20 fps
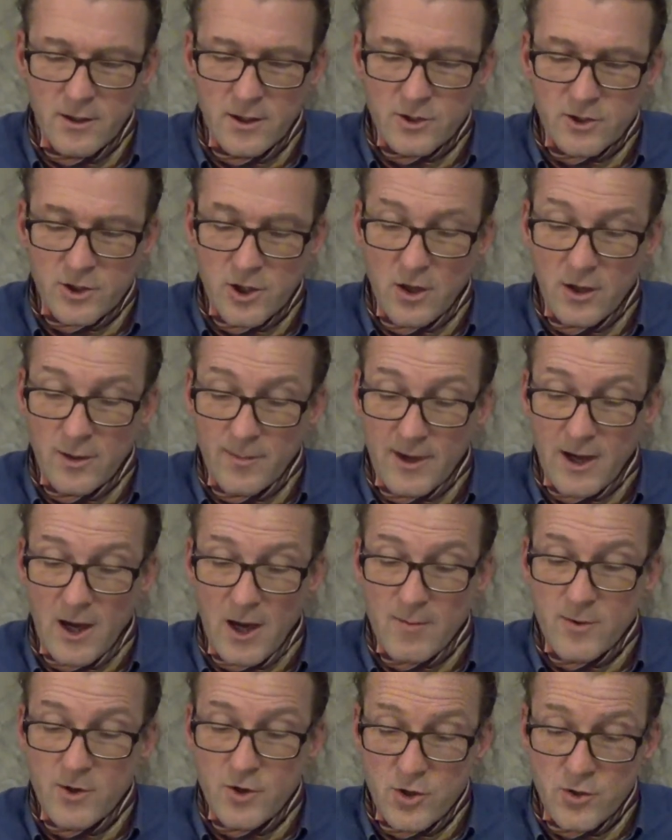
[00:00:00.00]
Charlie
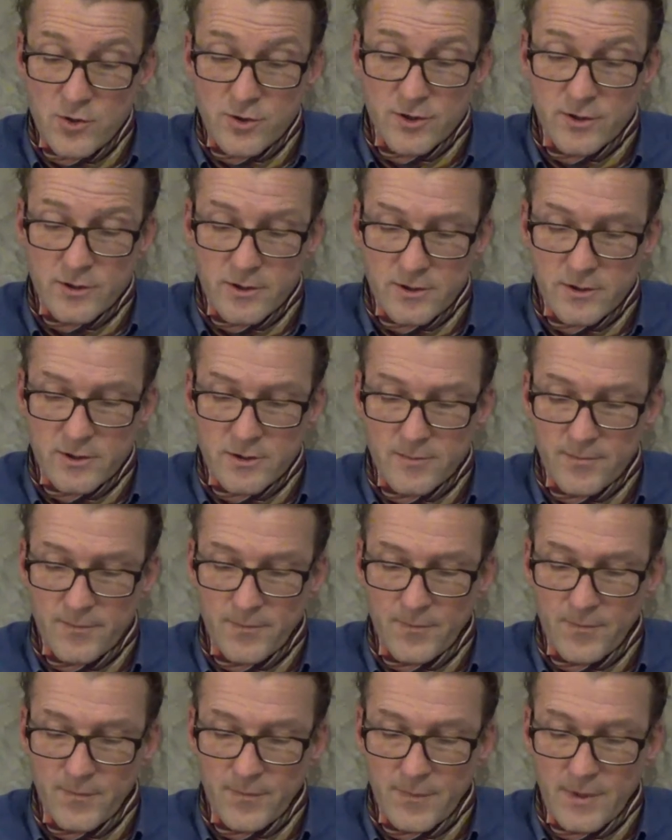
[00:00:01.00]
became a nuisance.
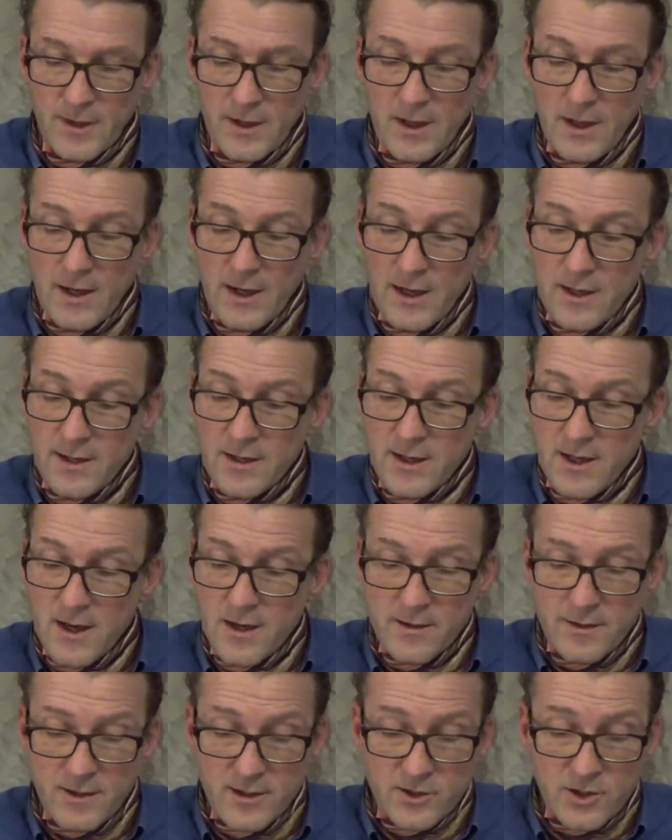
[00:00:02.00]
In the
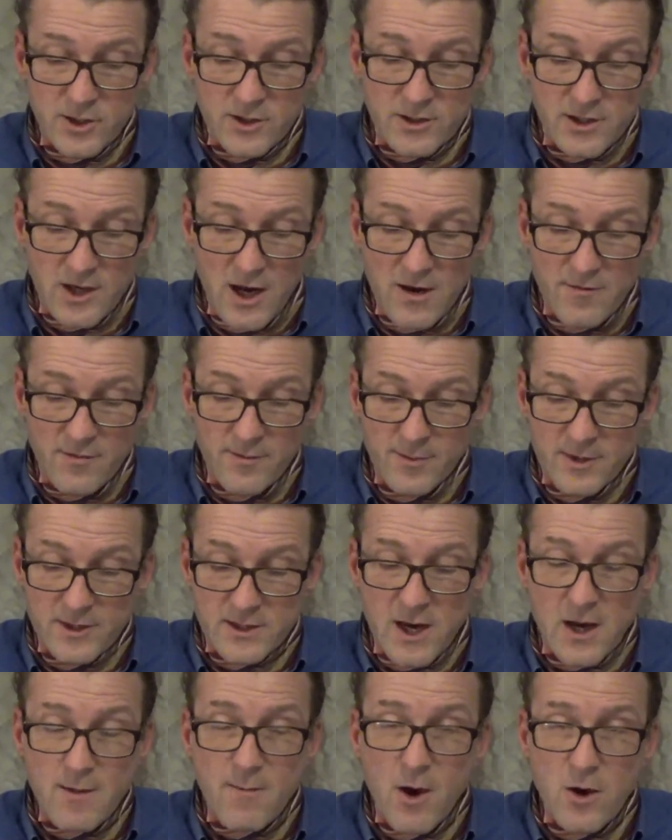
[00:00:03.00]
end, they just gave him the
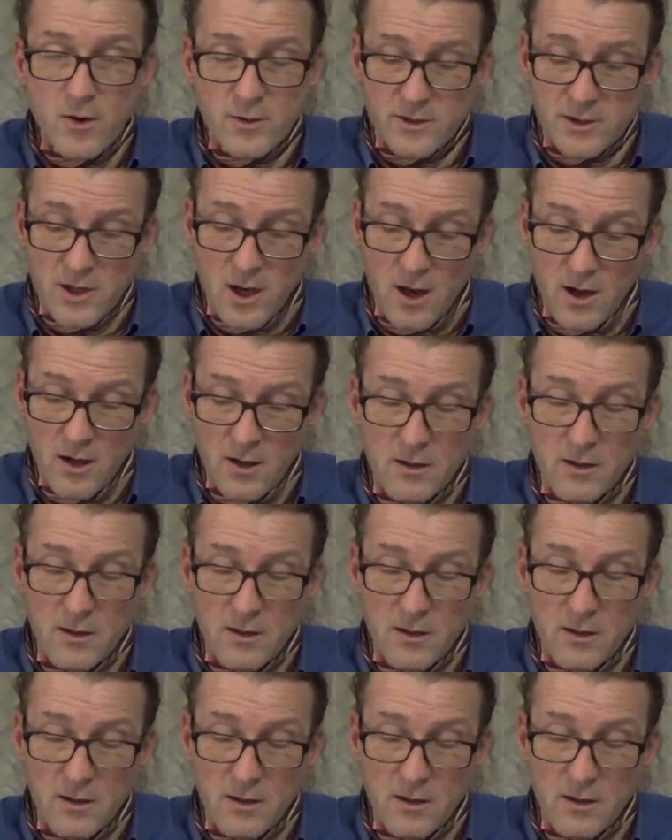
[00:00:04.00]
same answer.